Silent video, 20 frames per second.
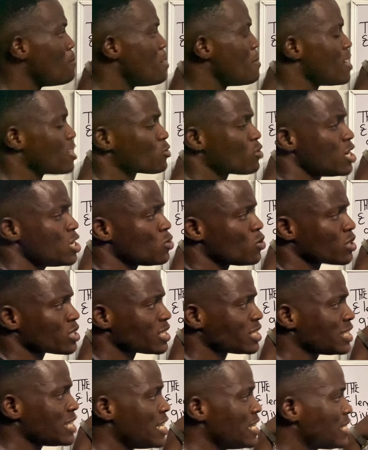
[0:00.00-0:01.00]
My mass 1 is what?
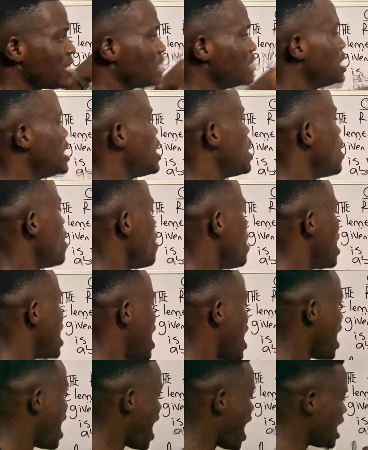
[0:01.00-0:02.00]
Is 18.
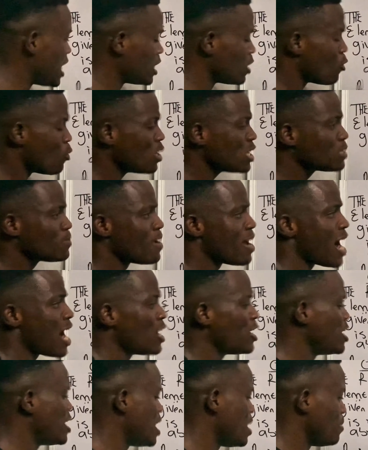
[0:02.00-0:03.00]
And what is my
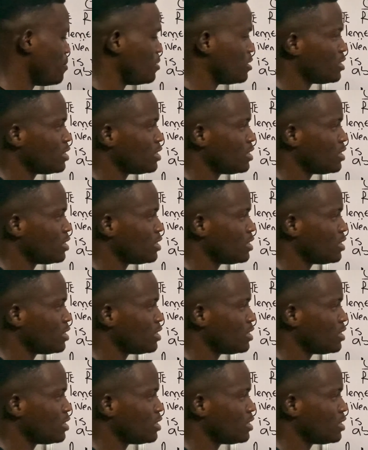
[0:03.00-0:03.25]
RAM?